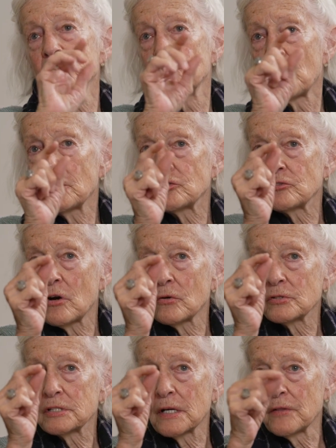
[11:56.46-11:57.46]
It's
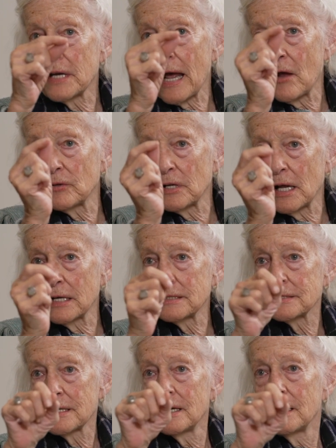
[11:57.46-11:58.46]
brushstrokes and the
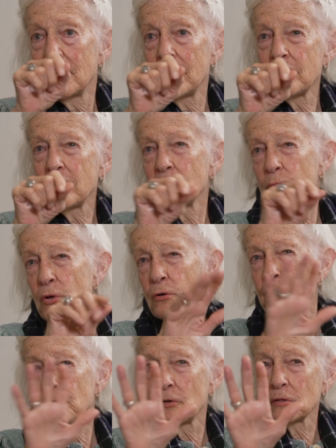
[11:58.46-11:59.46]
outlines, and then the
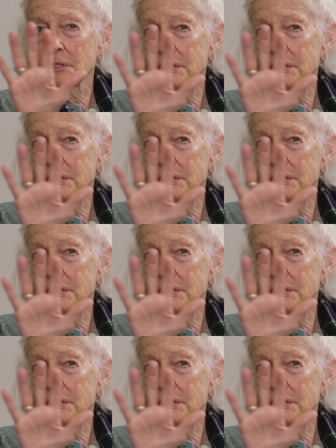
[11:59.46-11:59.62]
beautiful